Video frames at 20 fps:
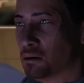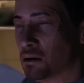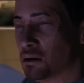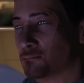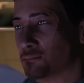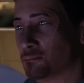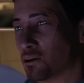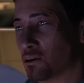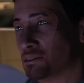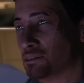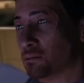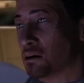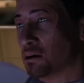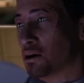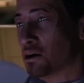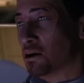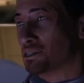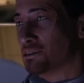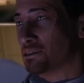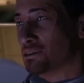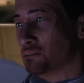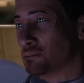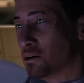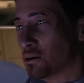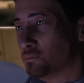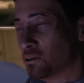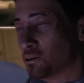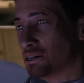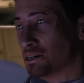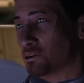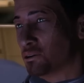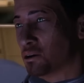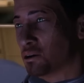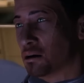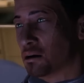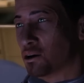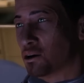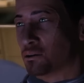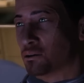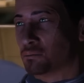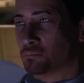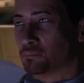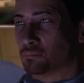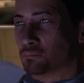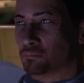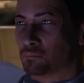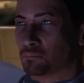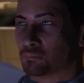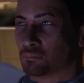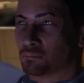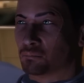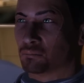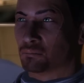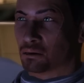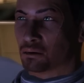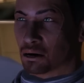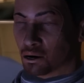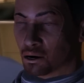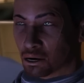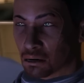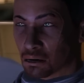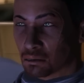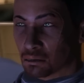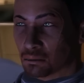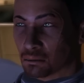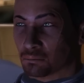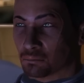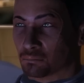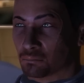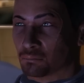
I'm going to take a step towards you now. Okay?